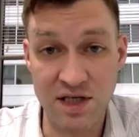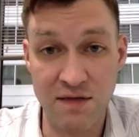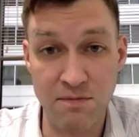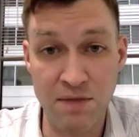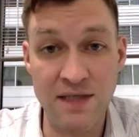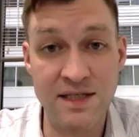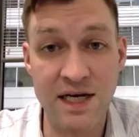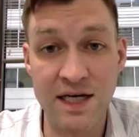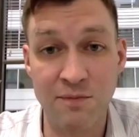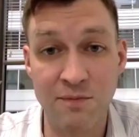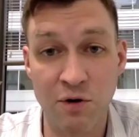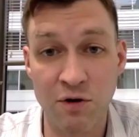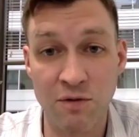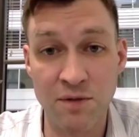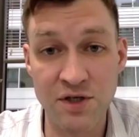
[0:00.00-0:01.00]
in maintaining
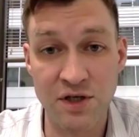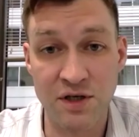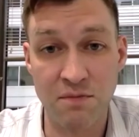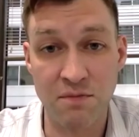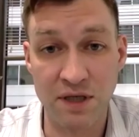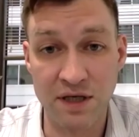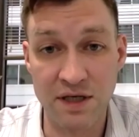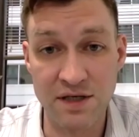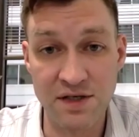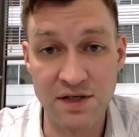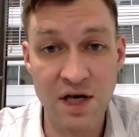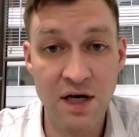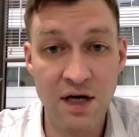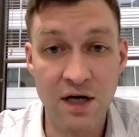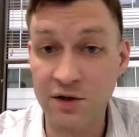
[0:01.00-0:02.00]
prohibition
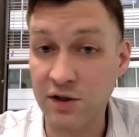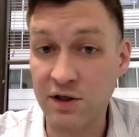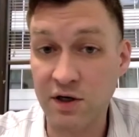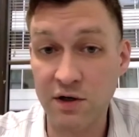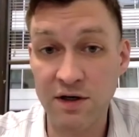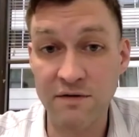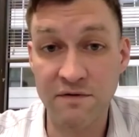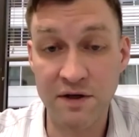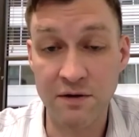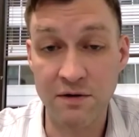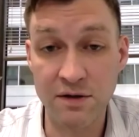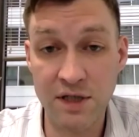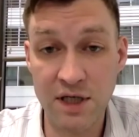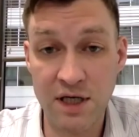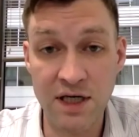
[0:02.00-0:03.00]
because under current
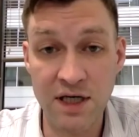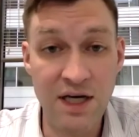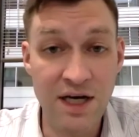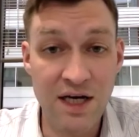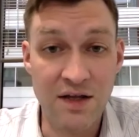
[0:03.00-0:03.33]
federal law,